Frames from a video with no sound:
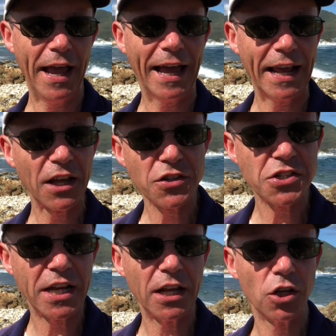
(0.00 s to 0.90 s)
And I
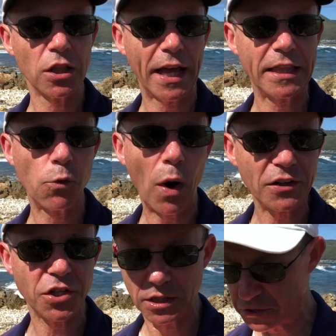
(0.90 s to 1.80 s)
understand you're likely
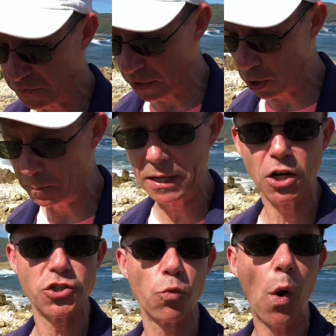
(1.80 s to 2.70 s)
watching this video
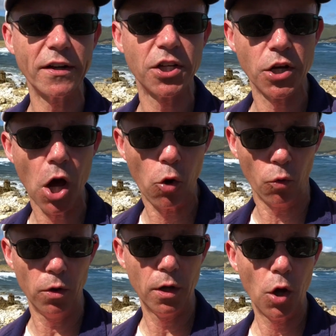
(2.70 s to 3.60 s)
because you want to know
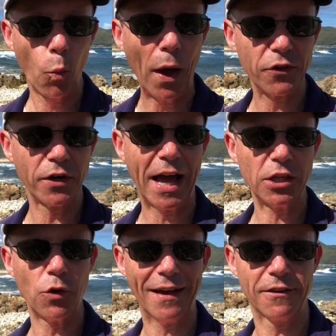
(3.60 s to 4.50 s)
whether or not
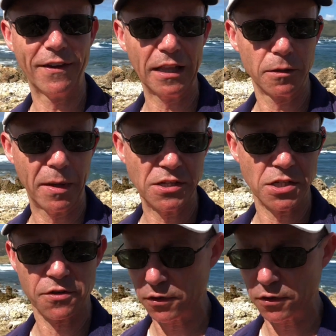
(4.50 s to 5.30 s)
you have a valid basis